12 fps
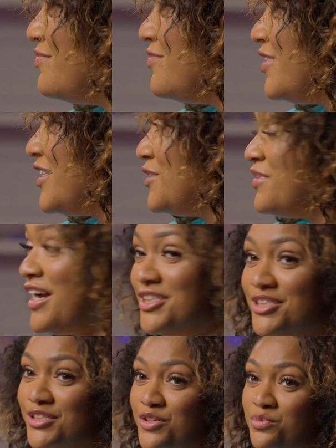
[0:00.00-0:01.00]
Like, so not
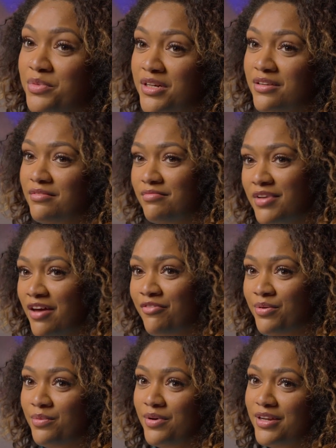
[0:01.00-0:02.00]
just you, but
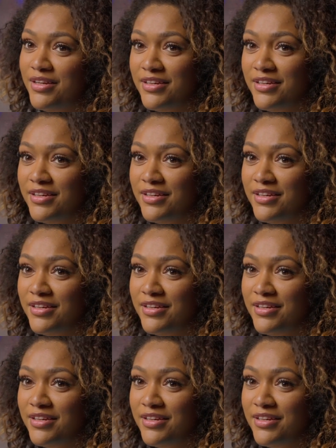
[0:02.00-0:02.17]
everyone.